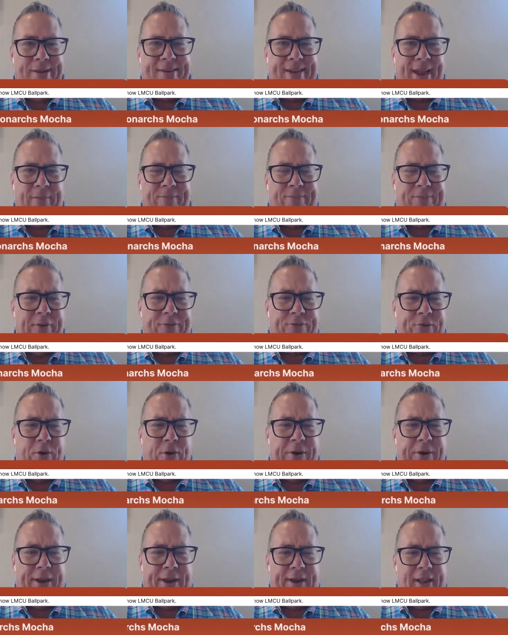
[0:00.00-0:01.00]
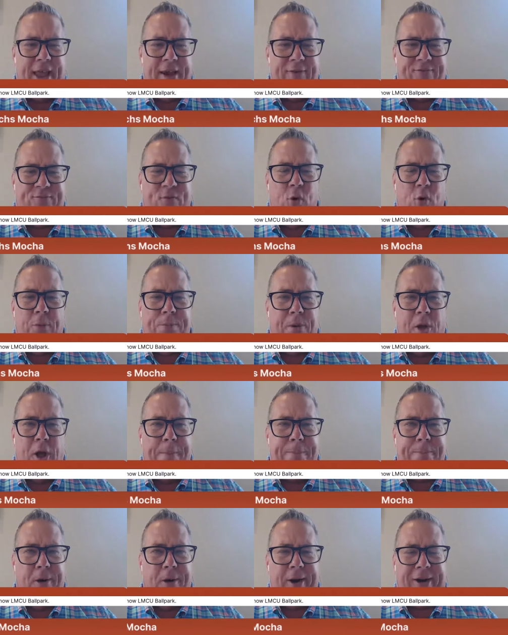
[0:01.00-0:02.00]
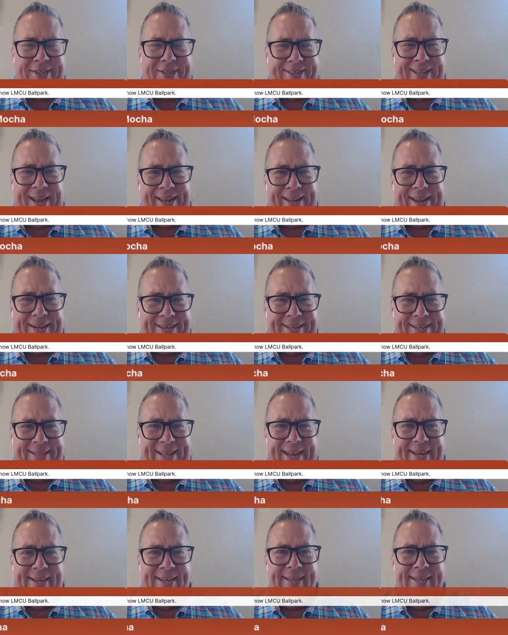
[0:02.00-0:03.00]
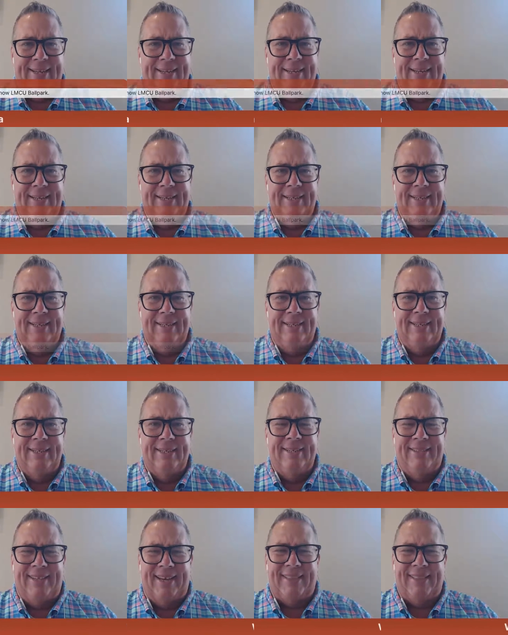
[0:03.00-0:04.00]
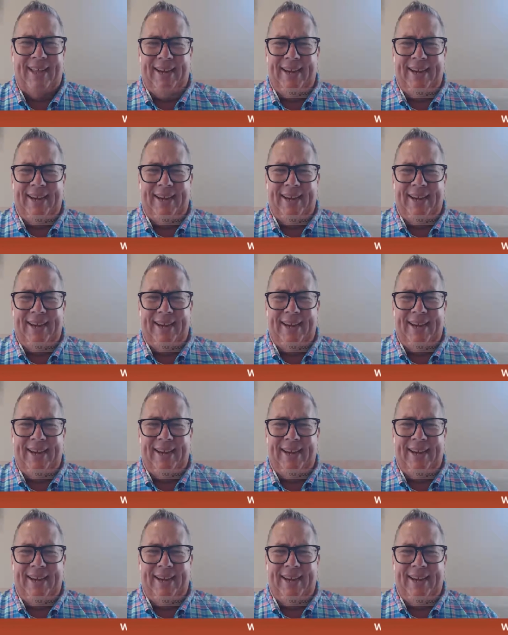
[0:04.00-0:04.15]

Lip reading: time, Fifth Third had like 4 ballparks in that league, didn't they? I think they